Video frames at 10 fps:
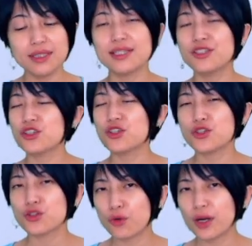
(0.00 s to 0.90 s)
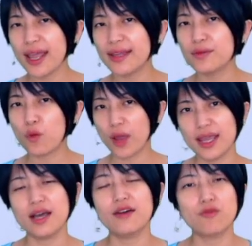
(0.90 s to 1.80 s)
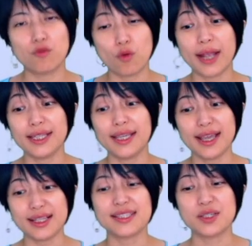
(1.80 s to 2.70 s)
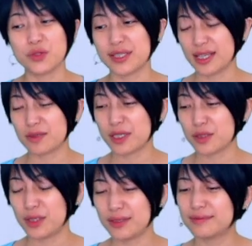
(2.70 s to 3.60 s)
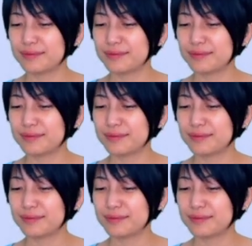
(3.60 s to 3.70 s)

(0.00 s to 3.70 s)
It's just a shorthand way of writing x equals x plus 1.